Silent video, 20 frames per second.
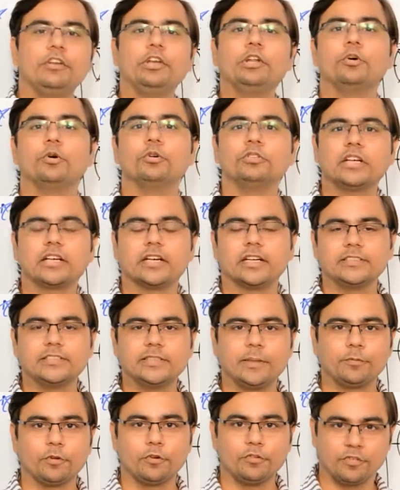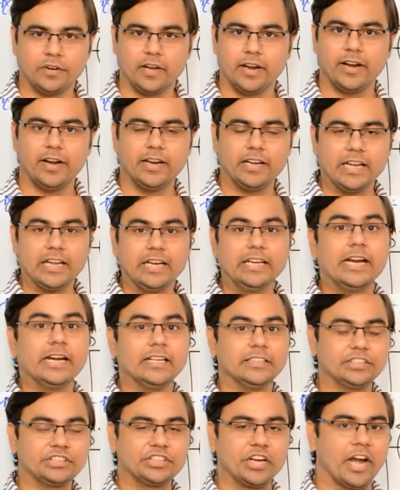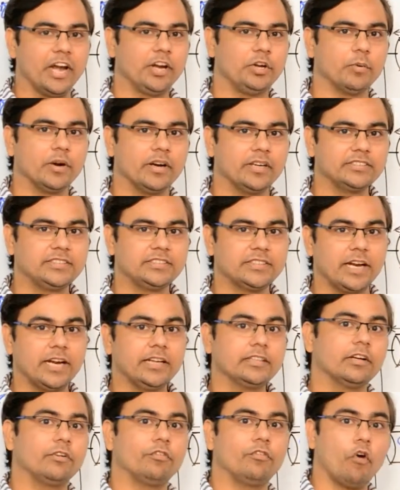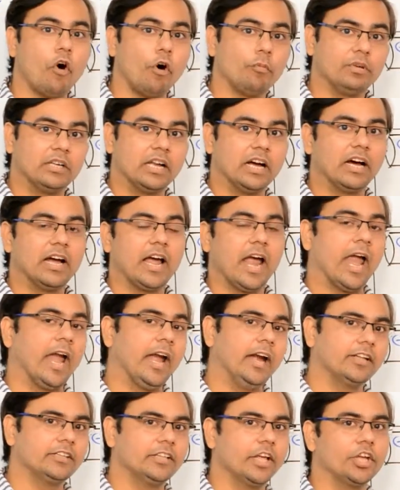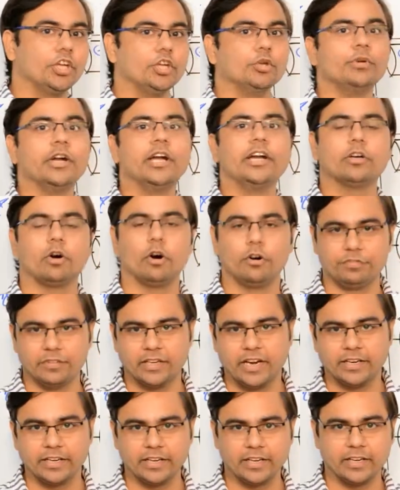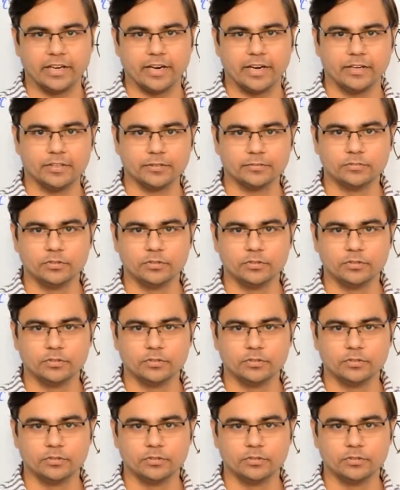we know the concept of current, let us try to understand the formula and the unit of electric current.